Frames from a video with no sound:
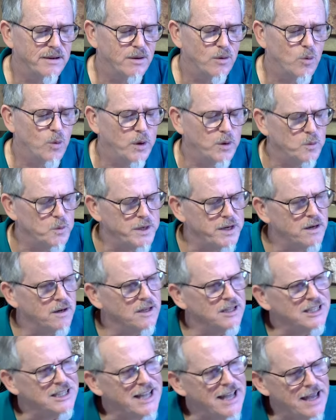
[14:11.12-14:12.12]
When we
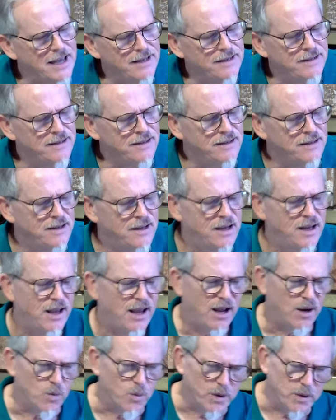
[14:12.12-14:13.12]
are led
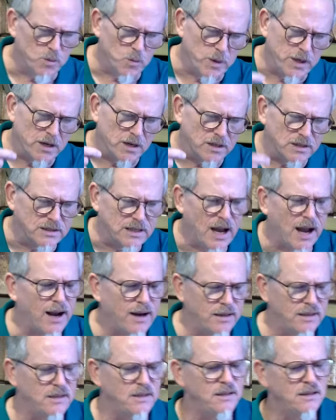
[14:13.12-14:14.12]
and when we are
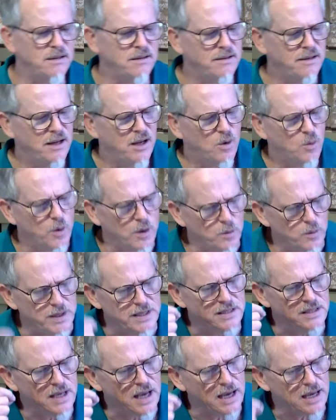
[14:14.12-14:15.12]
guided, when we
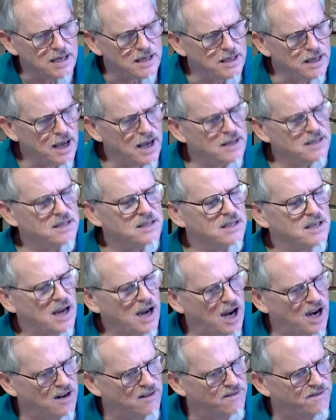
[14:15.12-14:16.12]
say yes
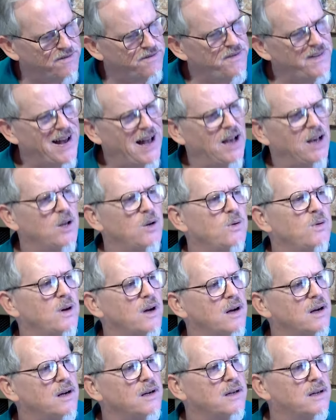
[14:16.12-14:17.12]
and follow
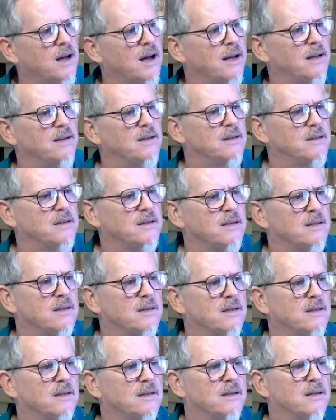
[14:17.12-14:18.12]
our guidance,
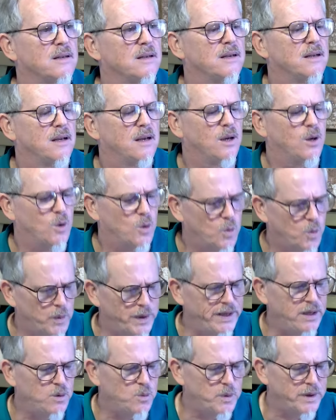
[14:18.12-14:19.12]

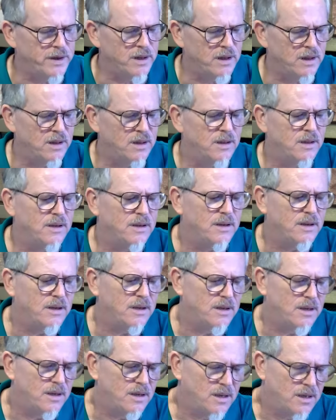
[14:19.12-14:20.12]
we will
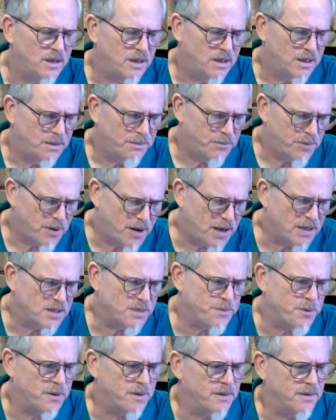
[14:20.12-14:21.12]
prosper.